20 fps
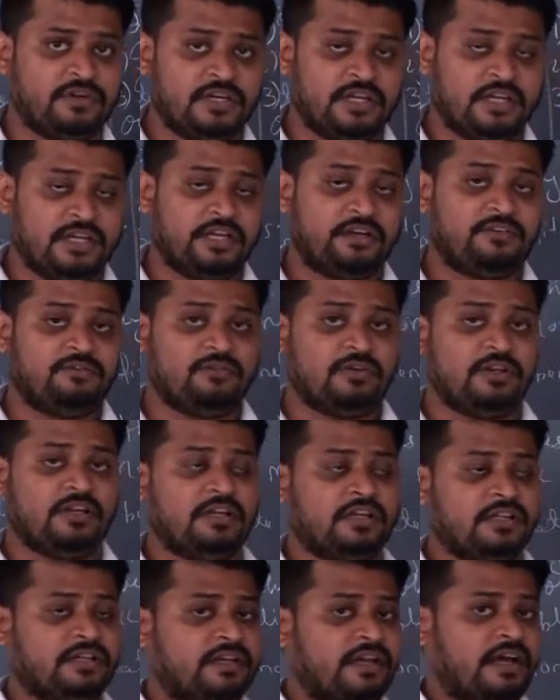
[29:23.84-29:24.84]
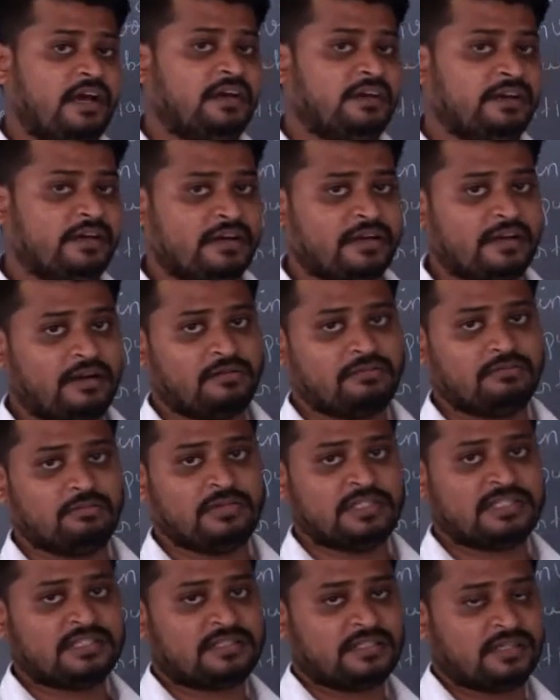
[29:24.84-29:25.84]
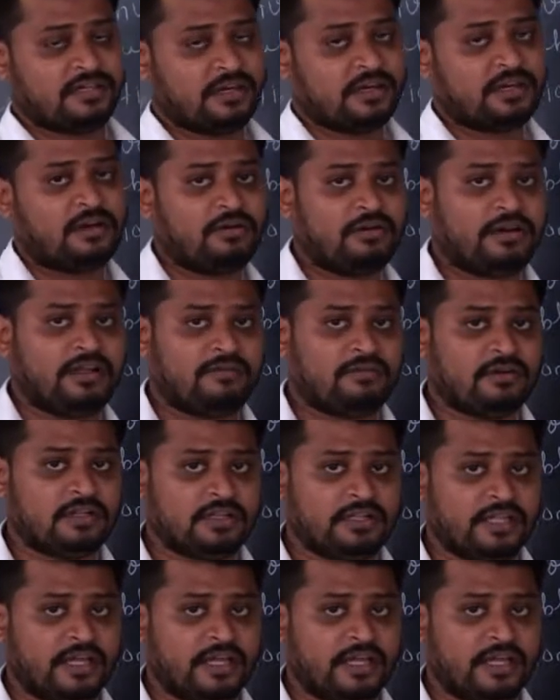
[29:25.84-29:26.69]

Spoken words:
it will at underground, means underground level,